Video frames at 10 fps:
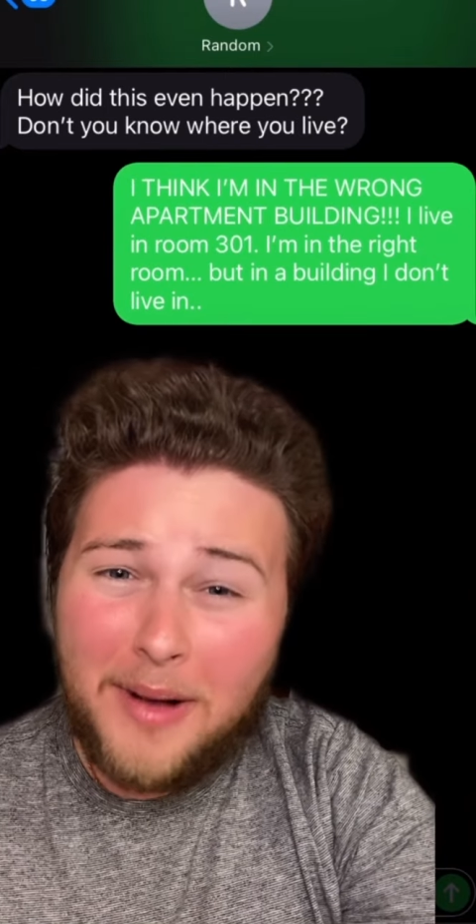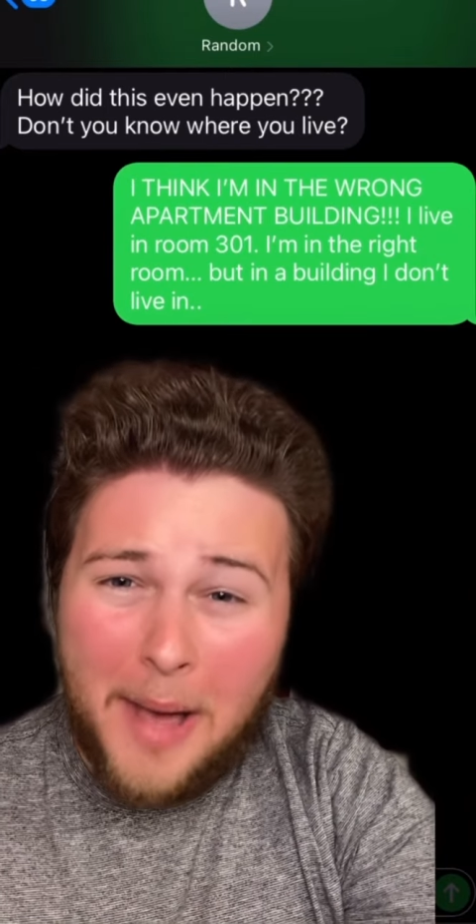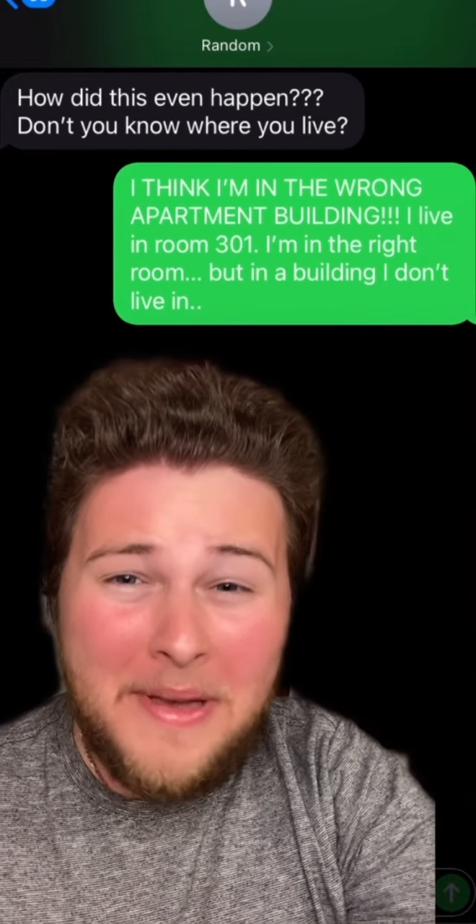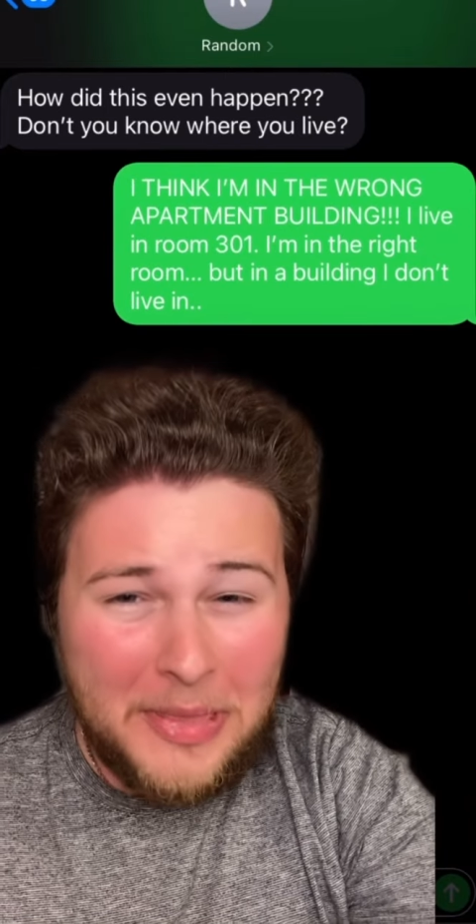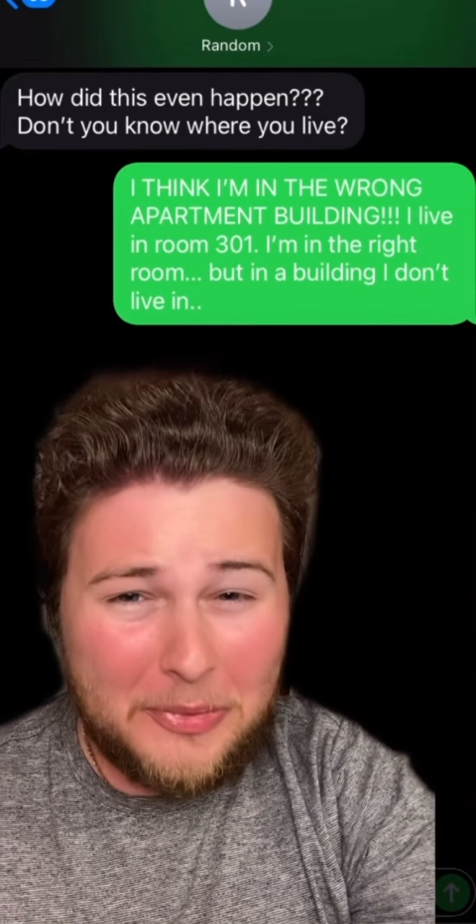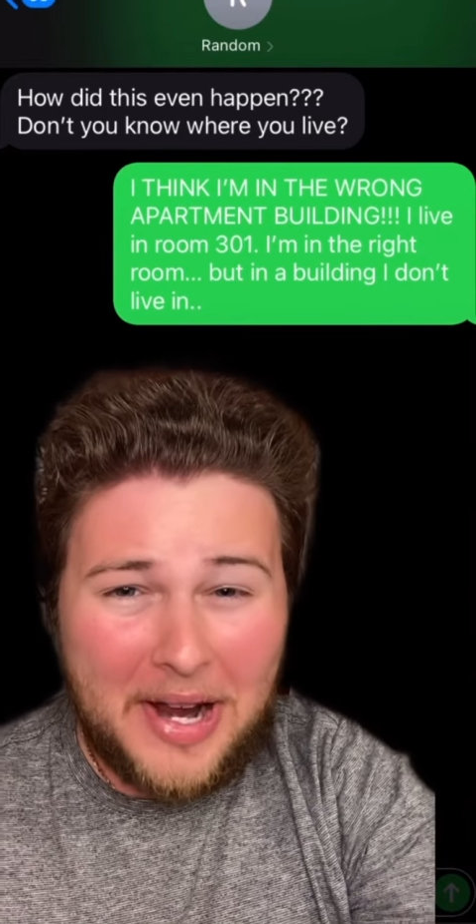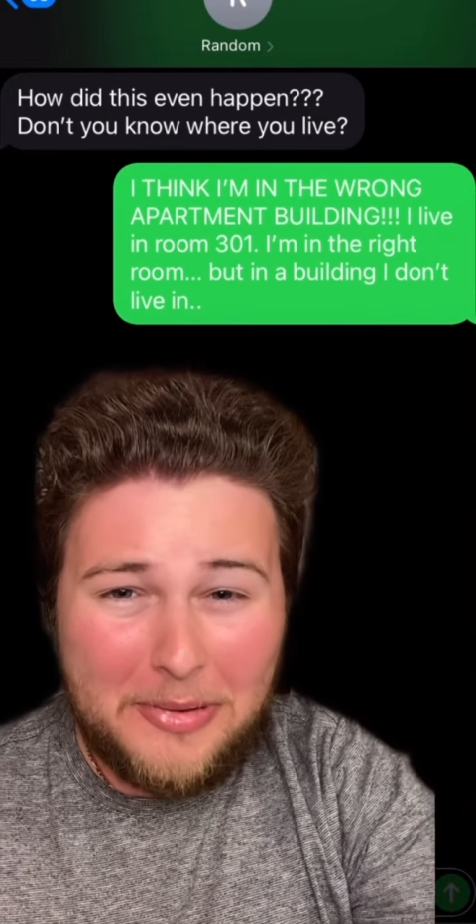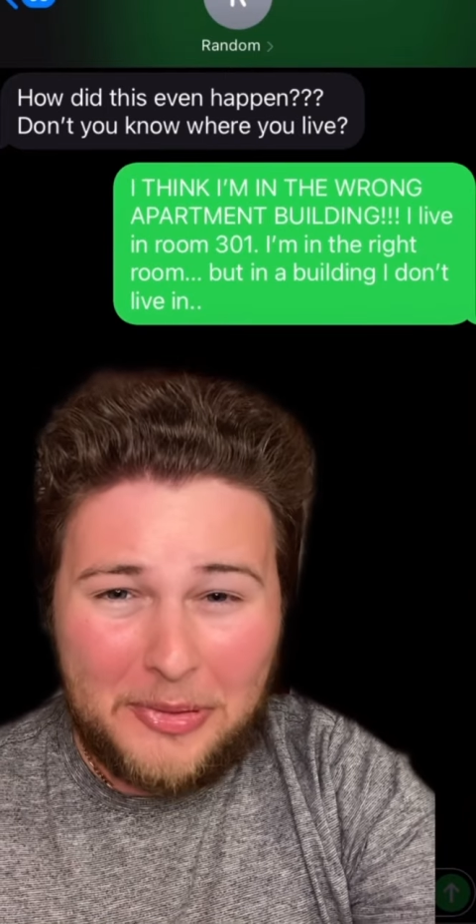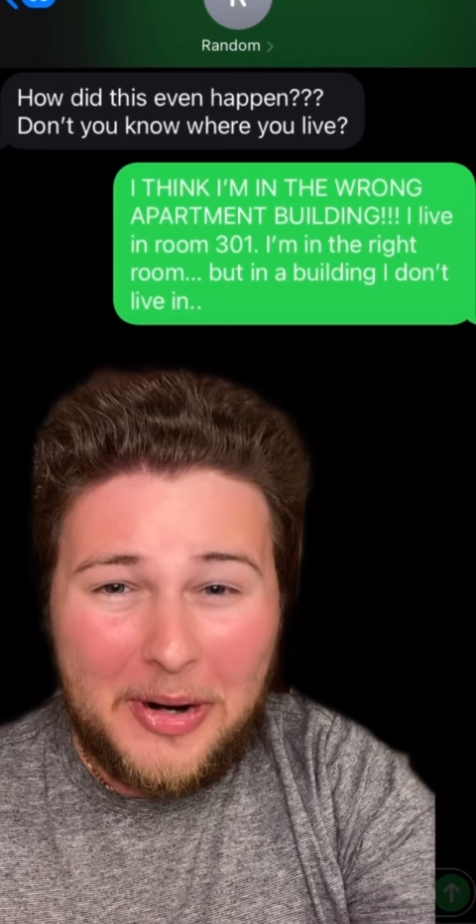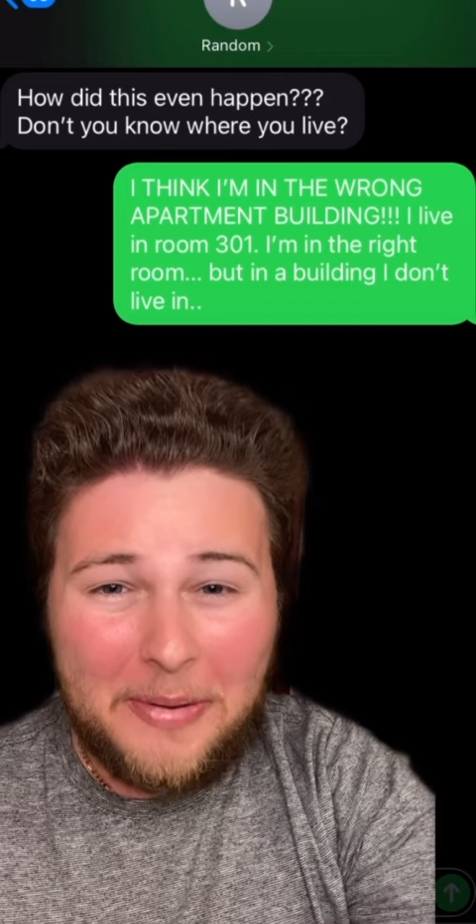I'm in the
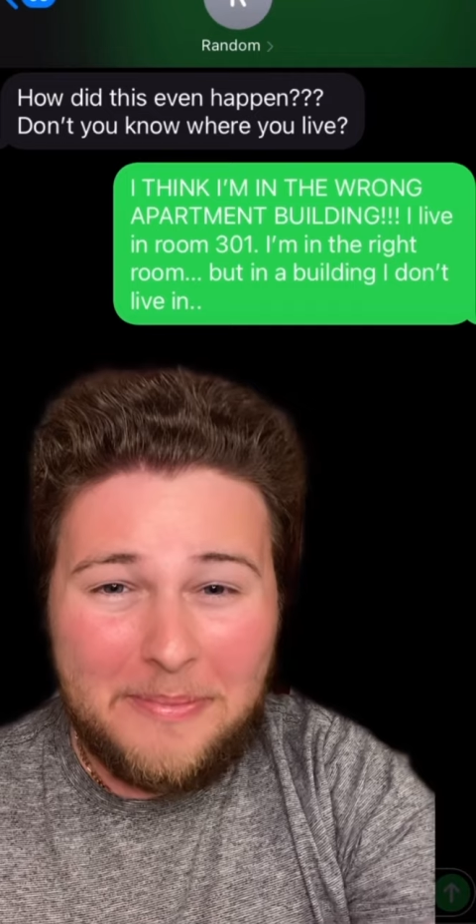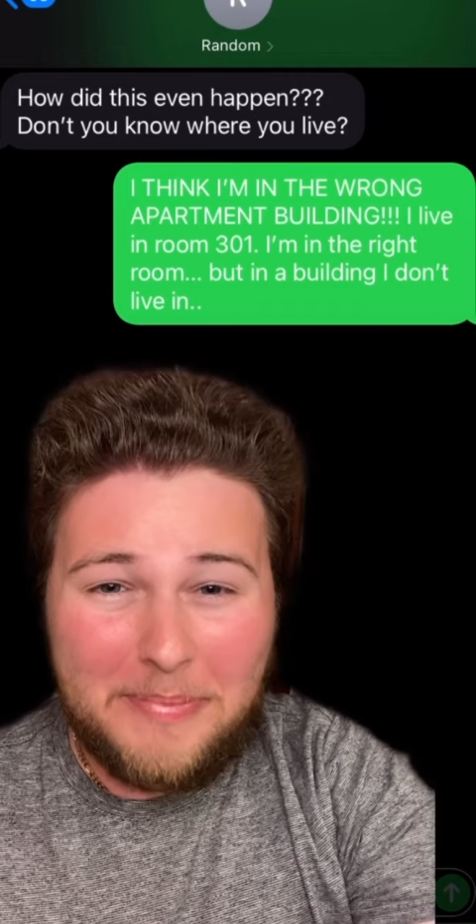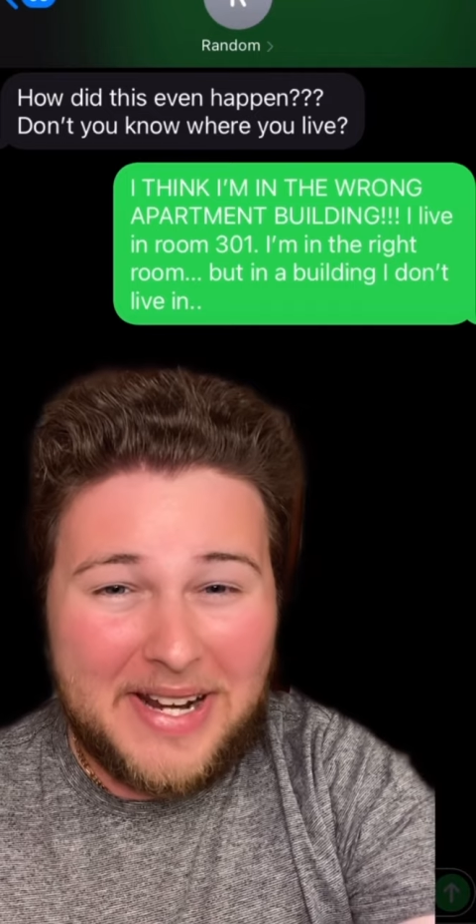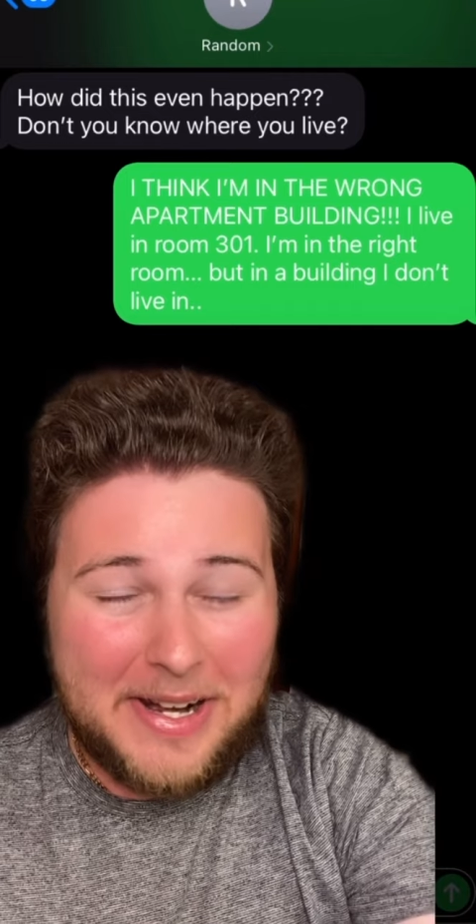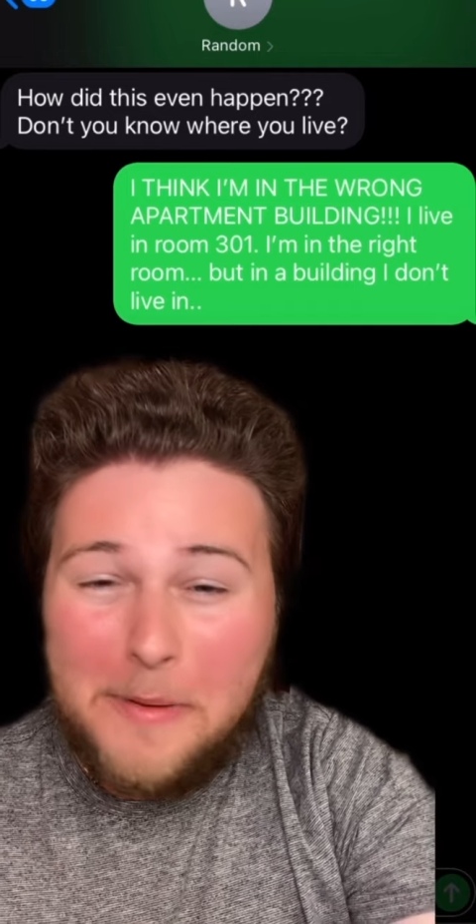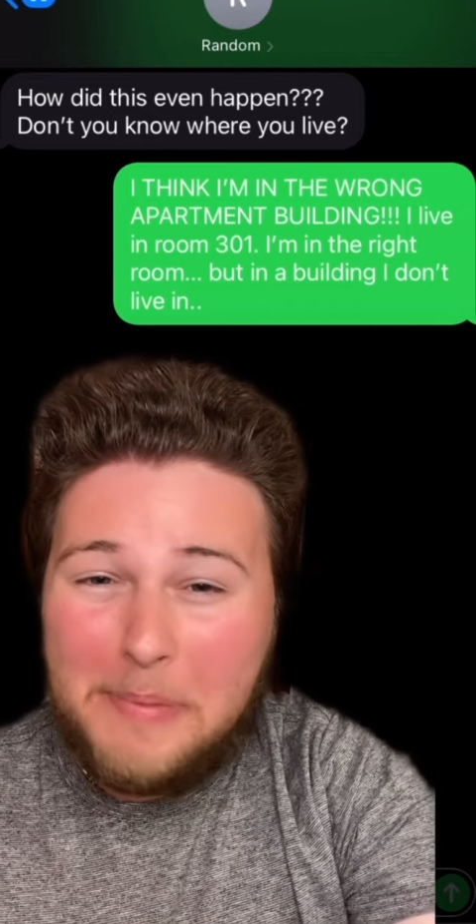right room, but in a